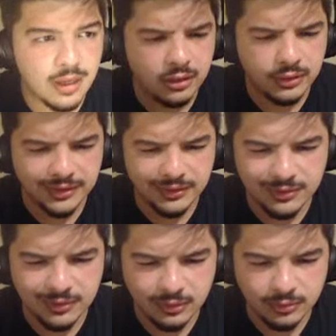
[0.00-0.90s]
don't like this
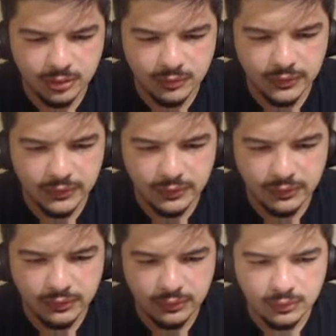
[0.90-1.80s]
song, whatever this
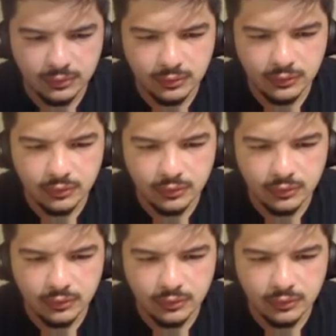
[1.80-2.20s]
is. Let's do